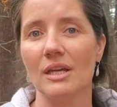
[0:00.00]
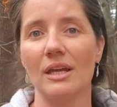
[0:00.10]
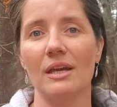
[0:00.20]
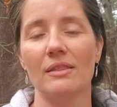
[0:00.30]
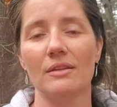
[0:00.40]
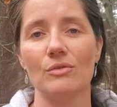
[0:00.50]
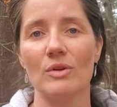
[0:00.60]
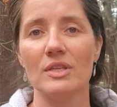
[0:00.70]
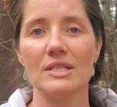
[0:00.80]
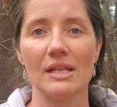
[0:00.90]
and the
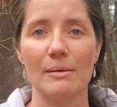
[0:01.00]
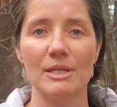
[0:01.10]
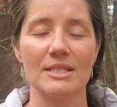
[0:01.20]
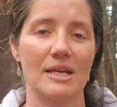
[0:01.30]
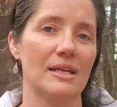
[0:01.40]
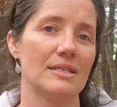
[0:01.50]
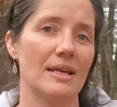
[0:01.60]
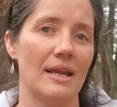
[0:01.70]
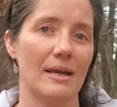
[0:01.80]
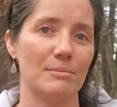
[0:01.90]
Northeast Climate Science
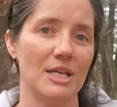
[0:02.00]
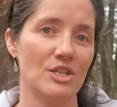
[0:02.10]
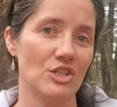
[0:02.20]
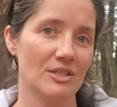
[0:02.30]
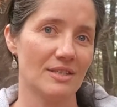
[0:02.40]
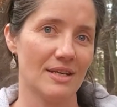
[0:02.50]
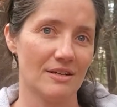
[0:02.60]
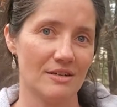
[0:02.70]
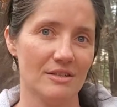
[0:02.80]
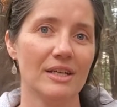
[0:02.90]
Adaptation
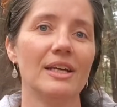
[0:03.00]
Center.